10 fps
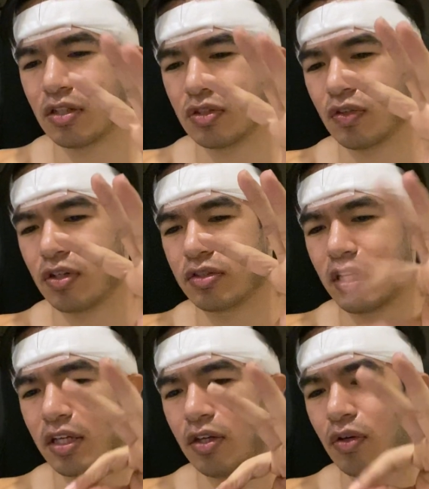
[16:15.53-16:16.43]
As far as
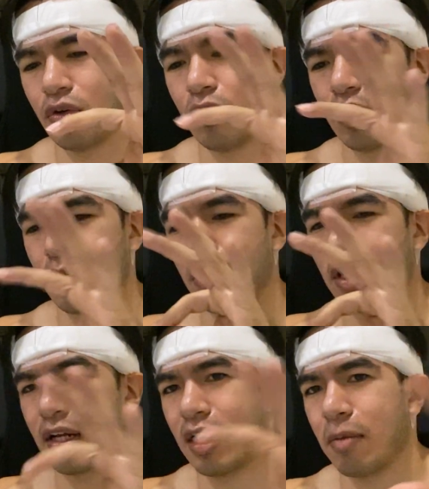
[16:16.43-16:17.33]
knowing where
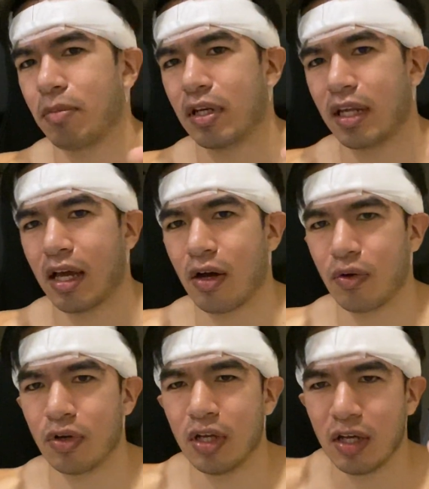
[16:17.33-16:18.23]
to clamp it
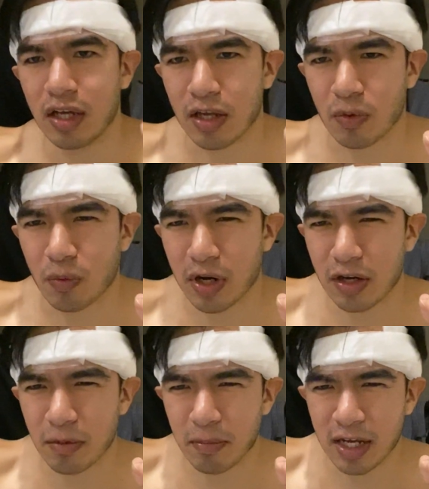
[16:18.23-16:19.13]
down and where
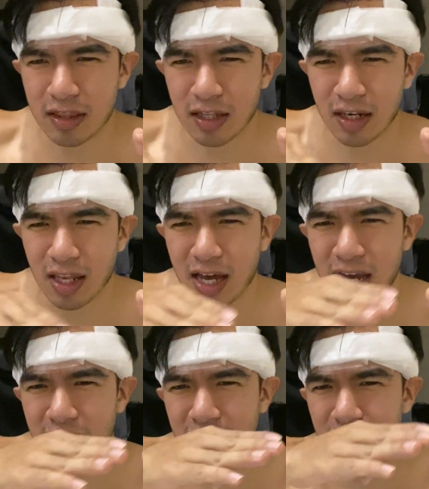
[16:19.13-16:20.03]
to make the
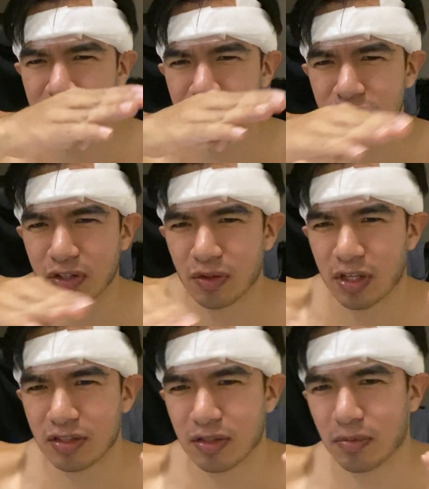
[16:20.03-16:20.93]
line, because
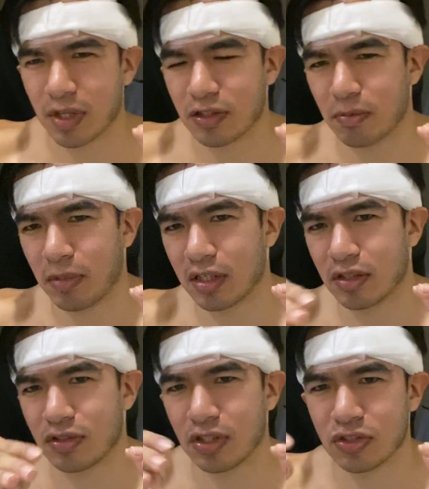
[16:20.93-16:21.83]
that's a big
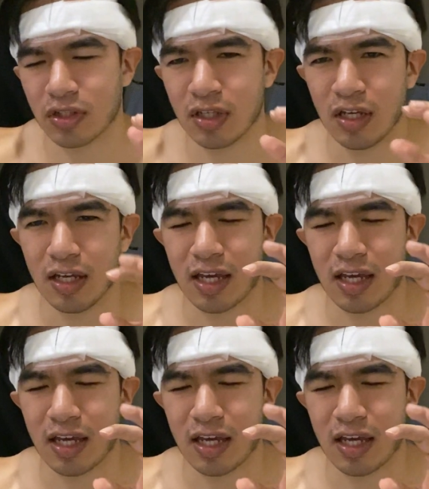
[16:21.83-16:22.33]
decision,